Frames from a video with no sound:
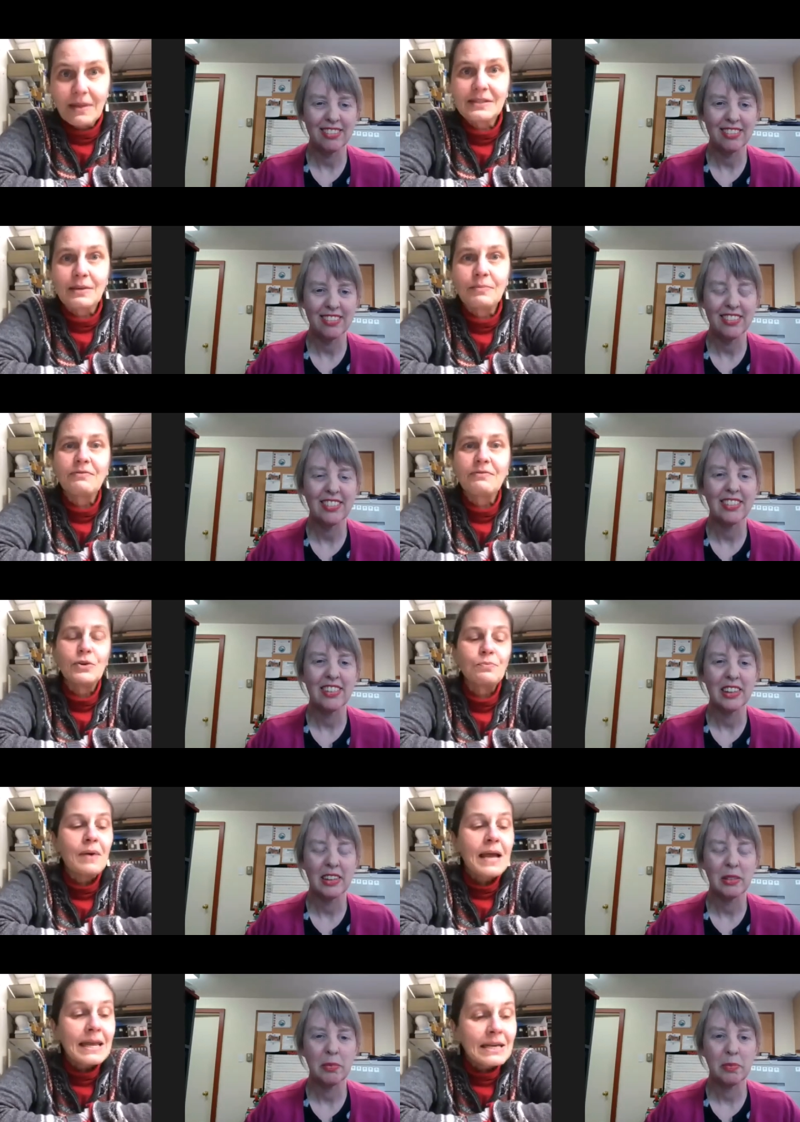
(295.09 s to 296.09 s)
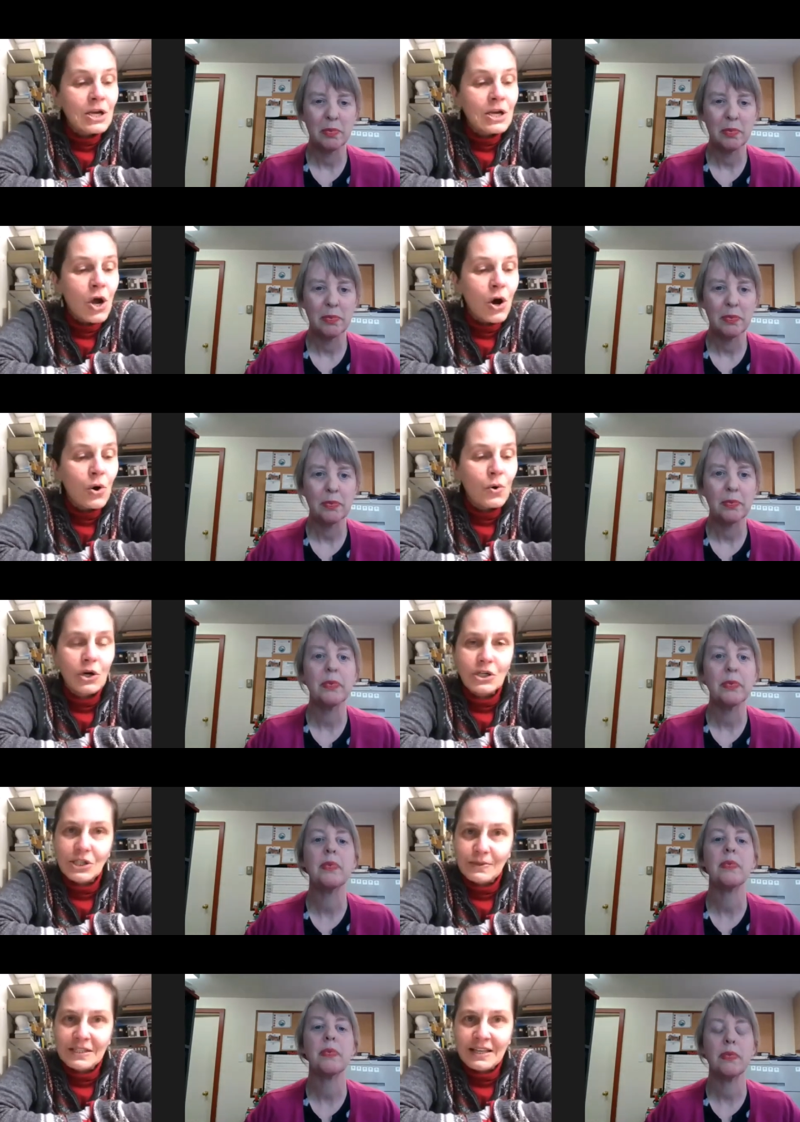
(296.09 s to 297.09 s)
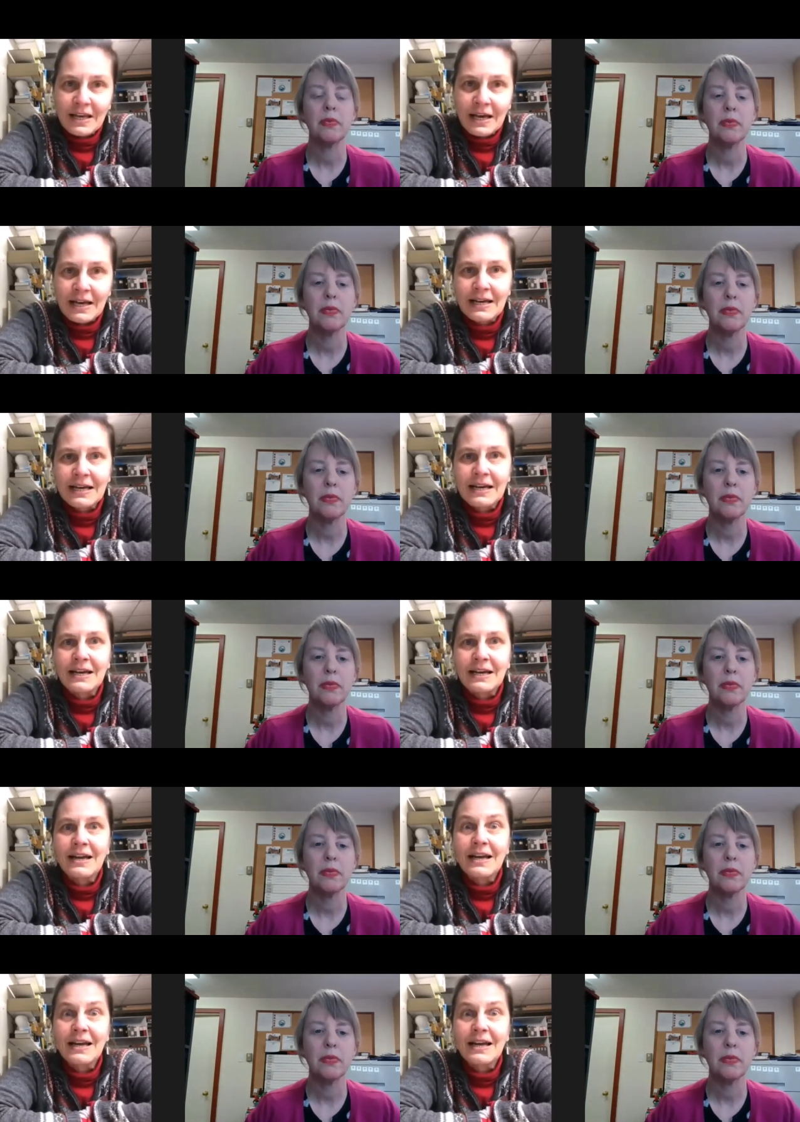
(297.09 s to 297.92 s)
Speaker 1: Some of you might know her. She was a, a